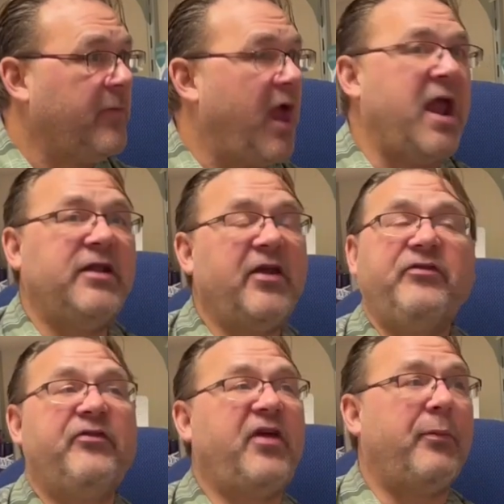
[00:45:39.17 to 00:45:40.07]
And it
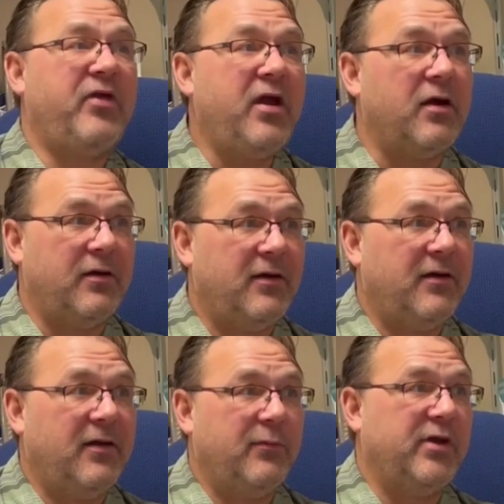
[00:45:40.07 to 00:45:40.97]
doesn't stop there,
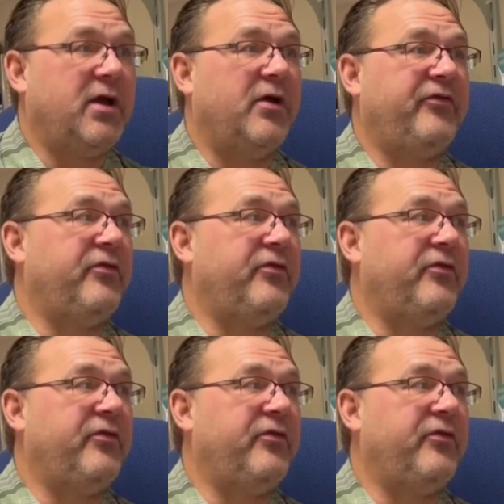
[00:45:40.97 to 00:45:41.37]
because